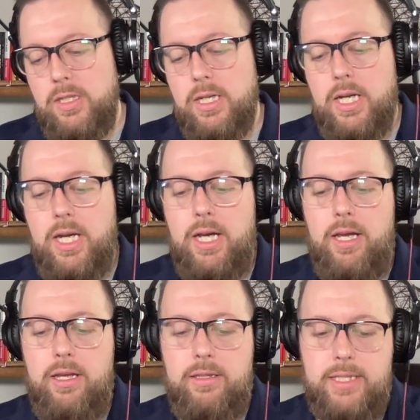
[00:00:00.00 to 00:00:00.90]

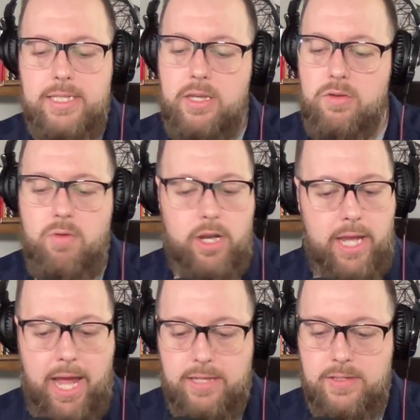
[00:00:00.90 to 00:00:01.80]
let's say you're running
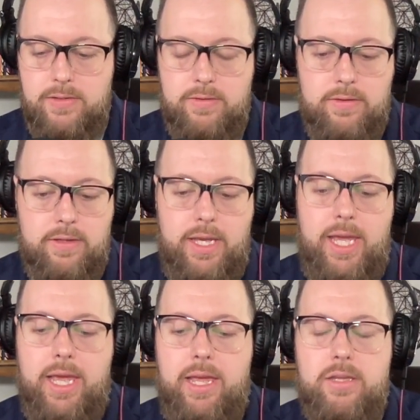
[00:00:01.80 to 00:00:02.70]
ads
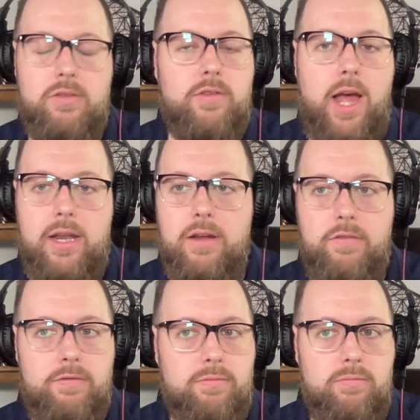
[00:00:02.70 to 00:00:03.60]
and you've got enough
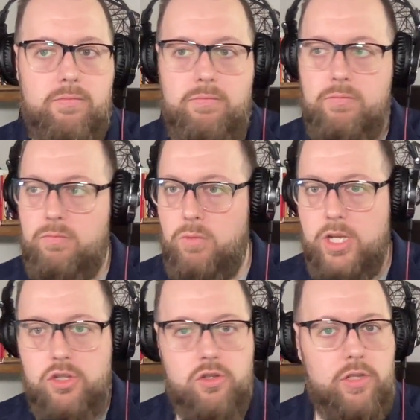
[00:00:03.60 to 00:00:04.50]

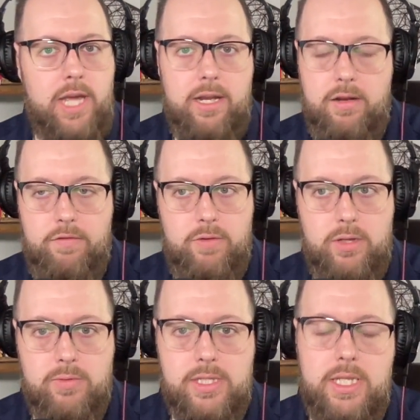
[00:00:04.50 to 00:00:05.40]
reach and got enough
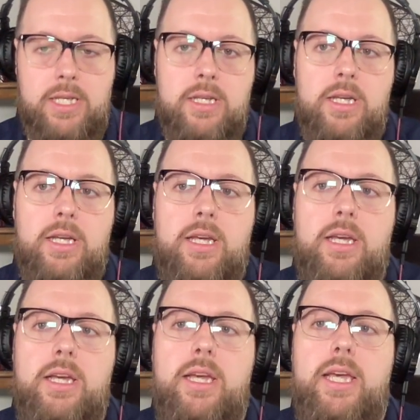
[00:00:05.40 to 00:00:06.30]
frequency,
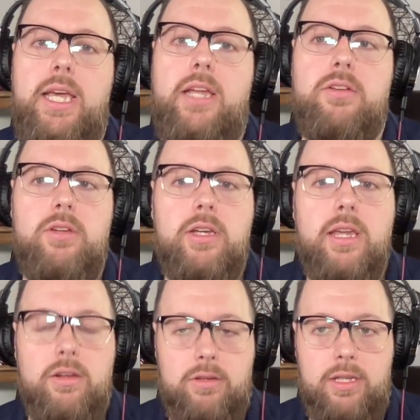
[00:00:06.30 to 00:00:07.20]
and you're looking at
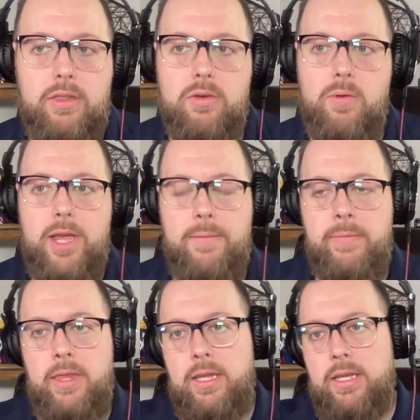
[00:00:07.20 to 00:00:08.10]
your click-through rate.
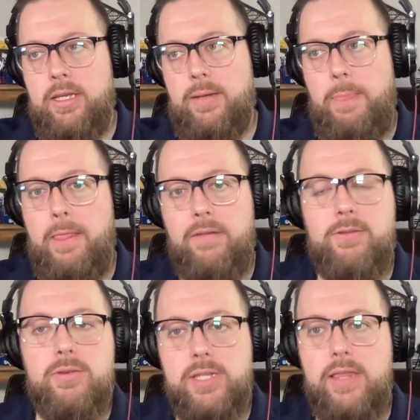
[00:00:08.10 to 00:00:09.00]
If
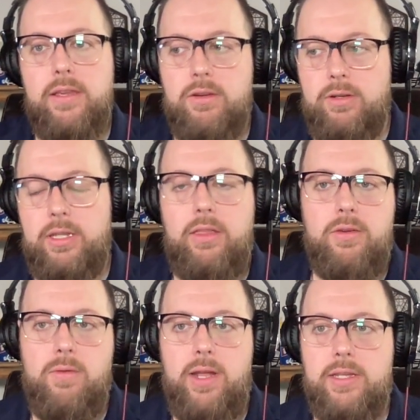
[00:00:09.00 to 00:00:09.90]
you see that your click-through
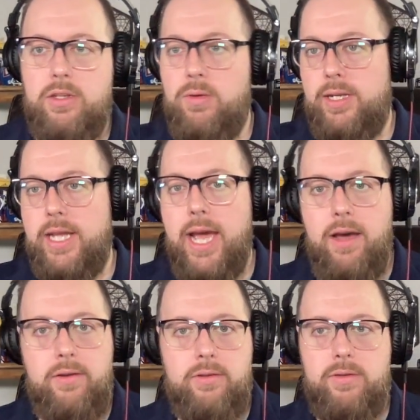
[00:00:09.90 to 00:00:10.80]
rate is going
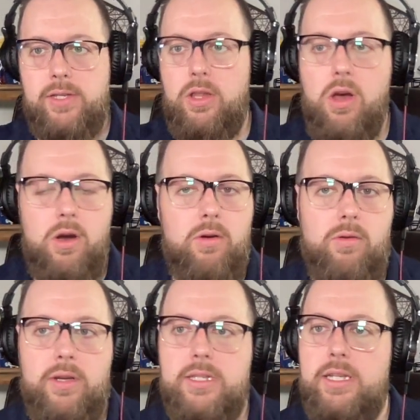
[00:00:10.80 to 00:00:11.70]
down or is low
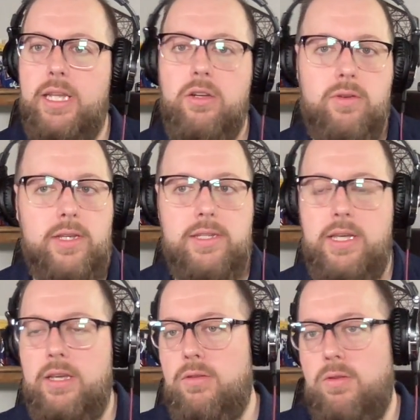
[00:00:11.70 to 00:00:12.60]
or isn't
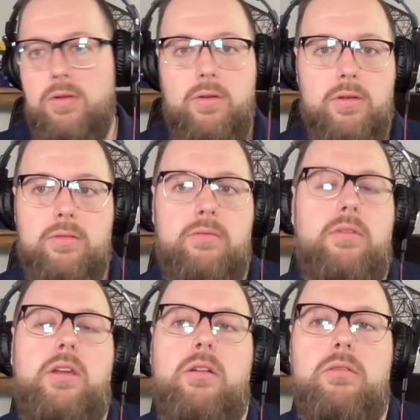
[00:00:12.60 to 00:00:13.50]
increasing or
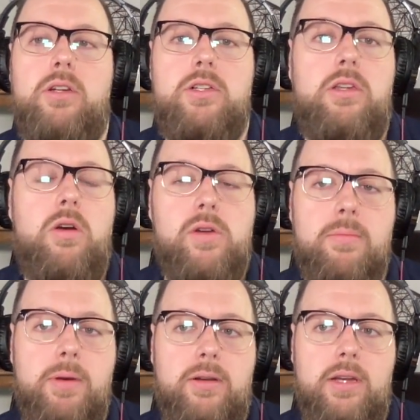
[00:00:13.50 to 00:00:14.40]
looks low
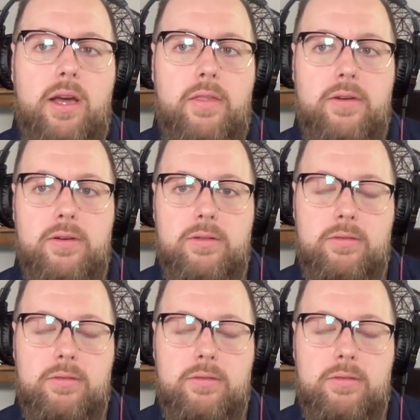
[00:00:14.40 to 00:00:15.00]
compared to other